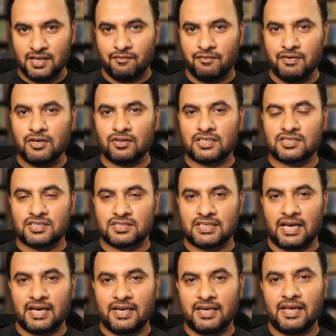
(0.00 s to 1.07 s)
we know the
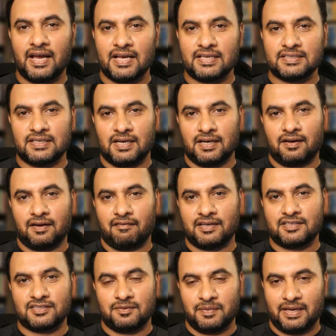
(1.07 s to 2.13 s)
society has a
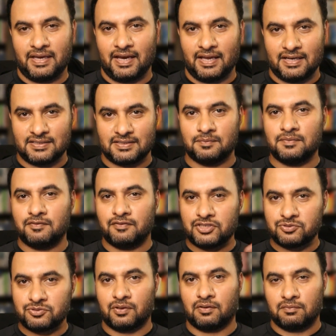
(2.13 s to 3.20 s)
correction mechanism
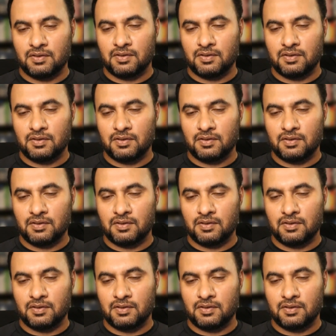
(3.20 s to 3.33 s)
which will